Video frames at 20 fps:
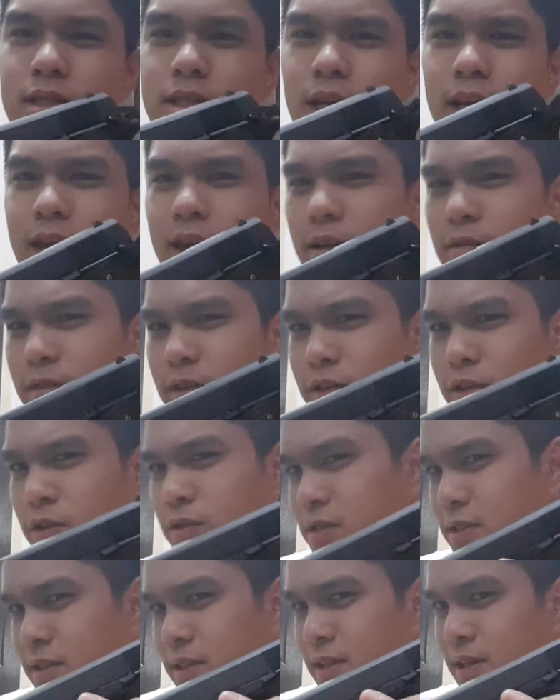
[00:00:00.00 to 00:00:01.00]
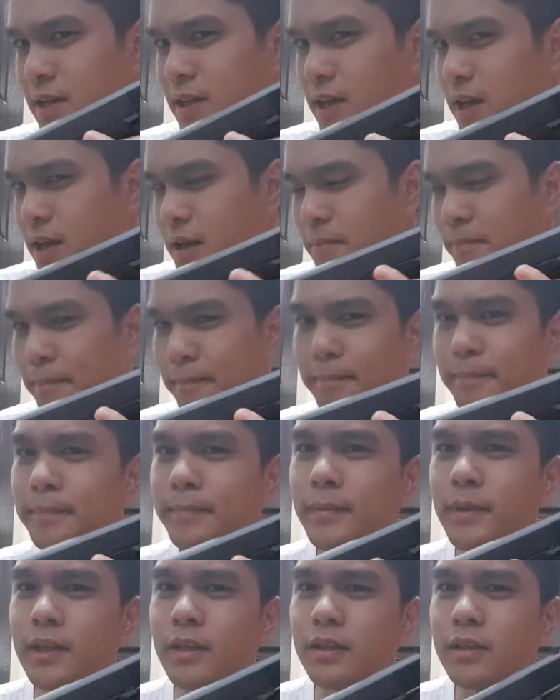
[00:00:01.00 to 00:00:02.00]
I haven't used it in a game.
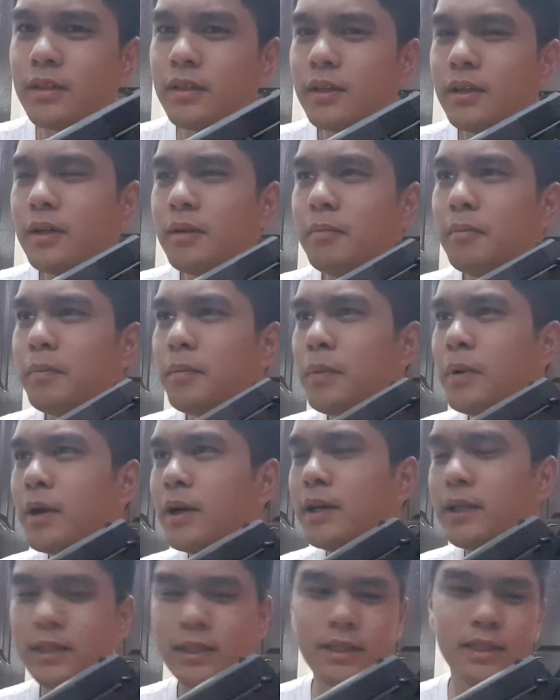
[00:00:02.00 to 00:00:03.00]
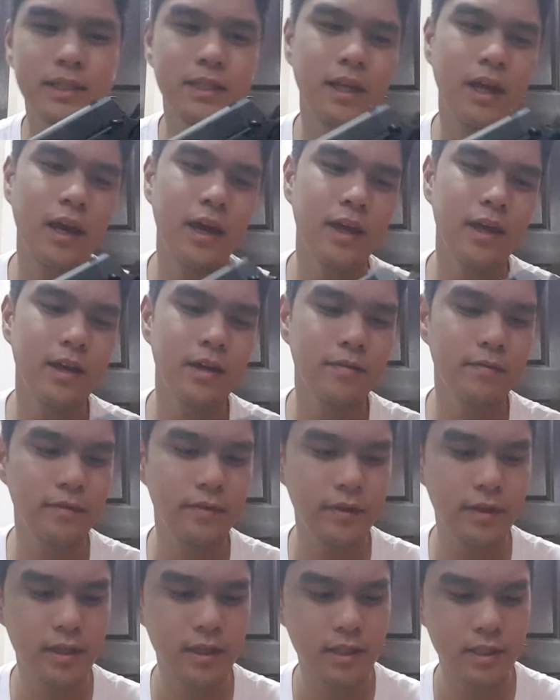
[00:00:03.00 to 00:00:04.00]
But I
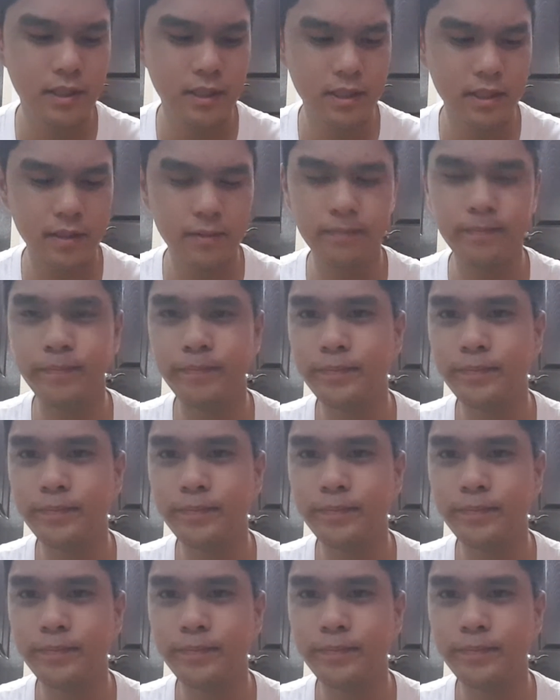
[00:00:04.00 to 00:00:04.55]
have this